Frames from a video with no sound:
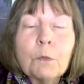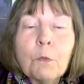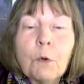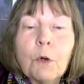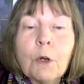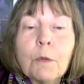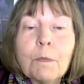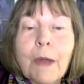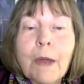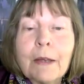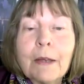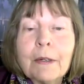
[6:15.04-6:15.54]
talked
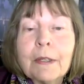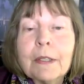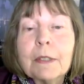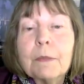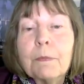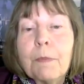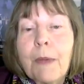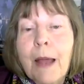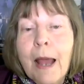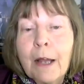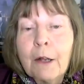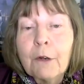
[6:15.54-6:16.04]
more about
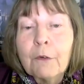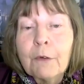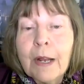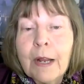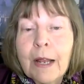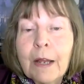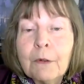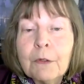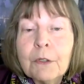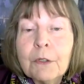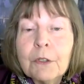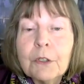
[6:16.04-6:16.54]
his
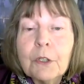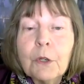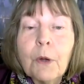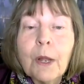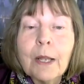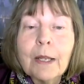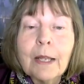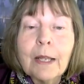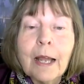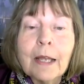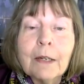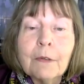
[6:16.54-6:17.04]
background, so
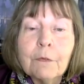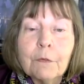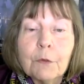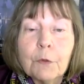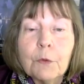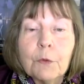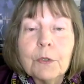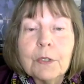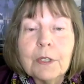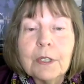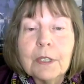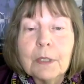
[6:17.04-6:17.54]
I kind of
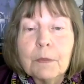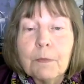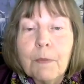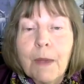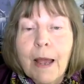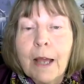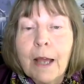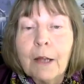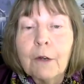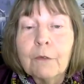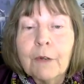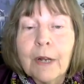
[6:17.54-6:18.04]
used his
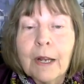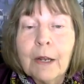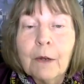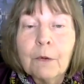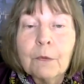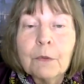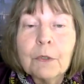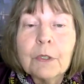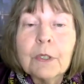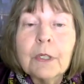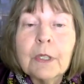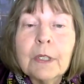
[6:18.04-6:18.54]

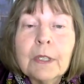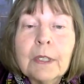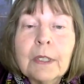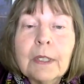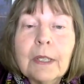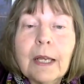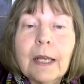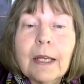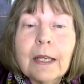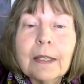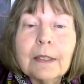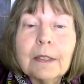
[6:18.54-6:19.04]
background
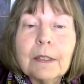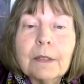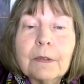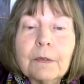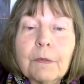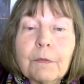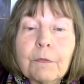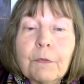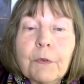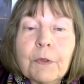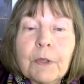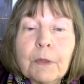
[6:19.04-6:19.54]
as
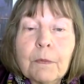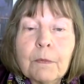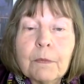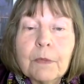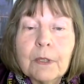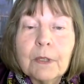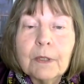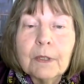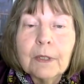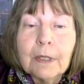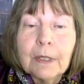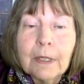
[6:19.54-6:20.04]
for
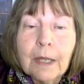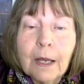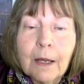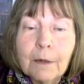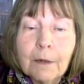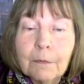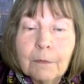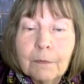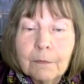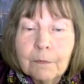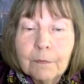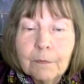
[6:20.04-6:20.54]

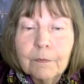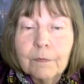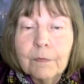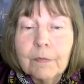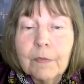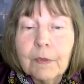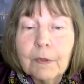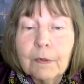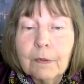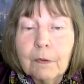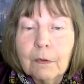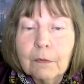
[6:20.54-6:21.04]

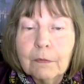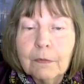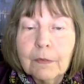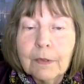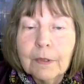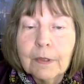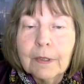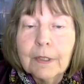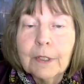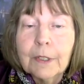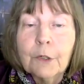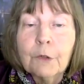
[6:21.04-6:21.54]

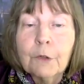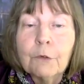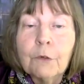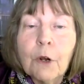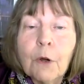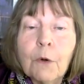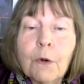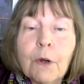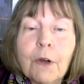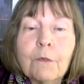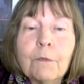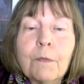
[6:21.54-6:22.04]
the
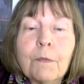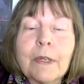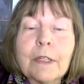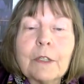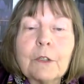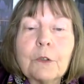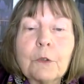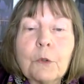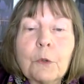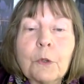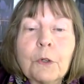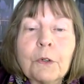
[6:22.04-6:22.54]
hero of
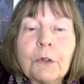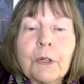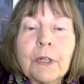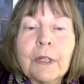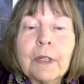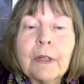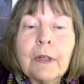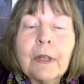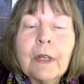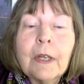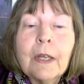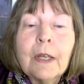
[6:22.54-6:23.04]
my
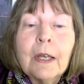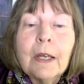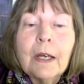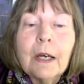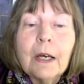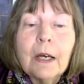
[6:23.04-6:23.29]
story.